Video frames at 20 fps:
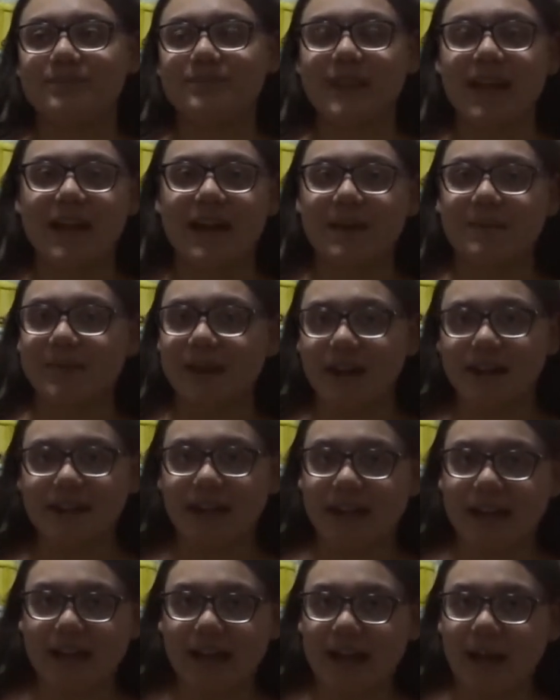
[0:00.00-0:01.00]
And I'm not
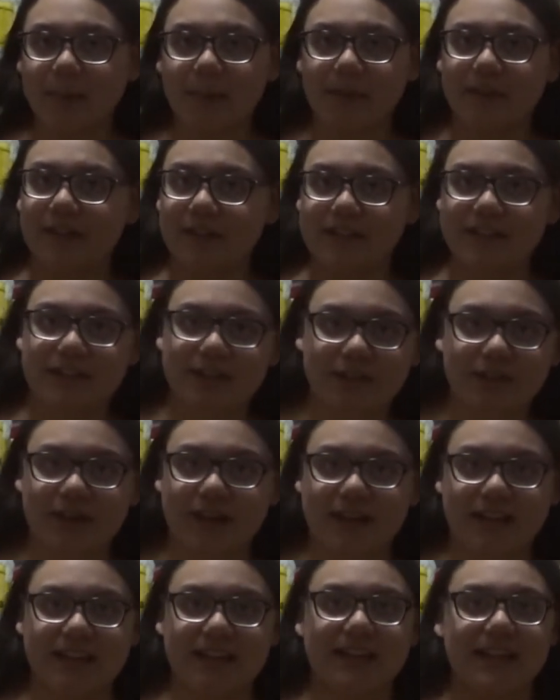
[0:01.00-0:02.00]
like a professional or
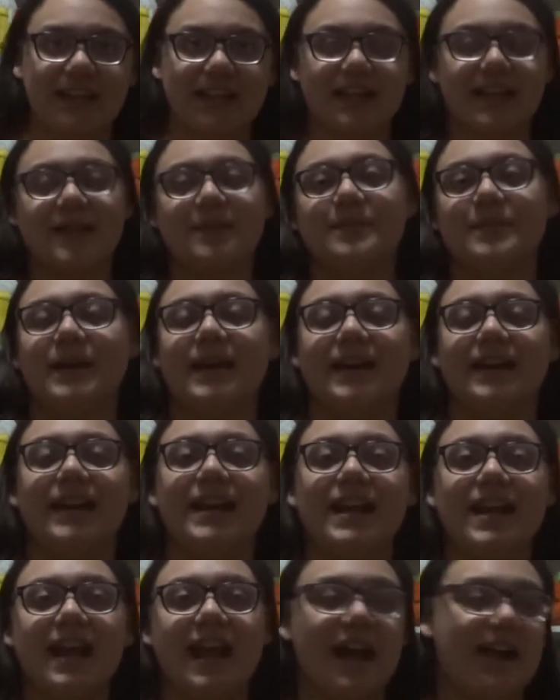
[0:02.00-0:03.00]
anything, but
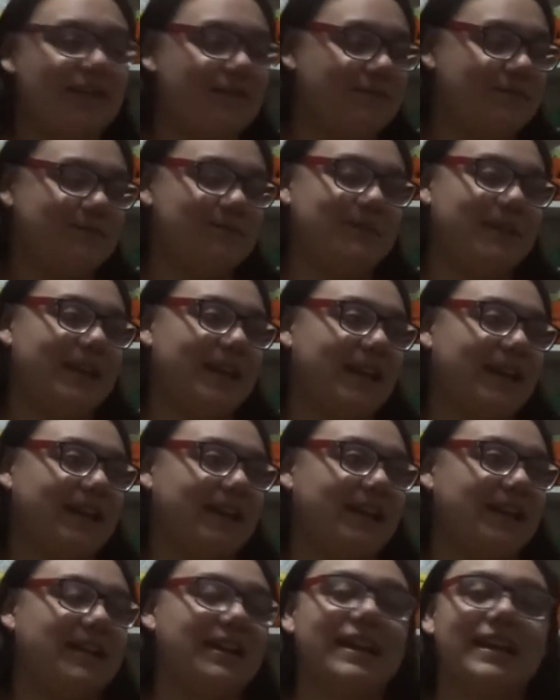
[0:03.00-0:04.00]
I've been
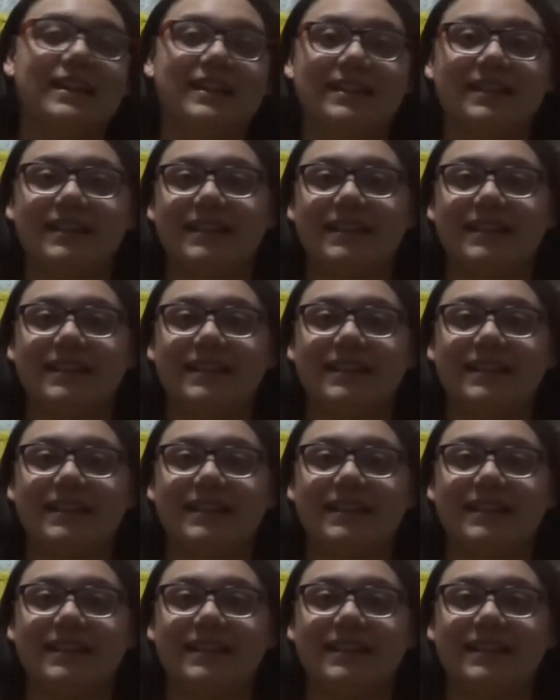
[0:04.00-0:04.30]
in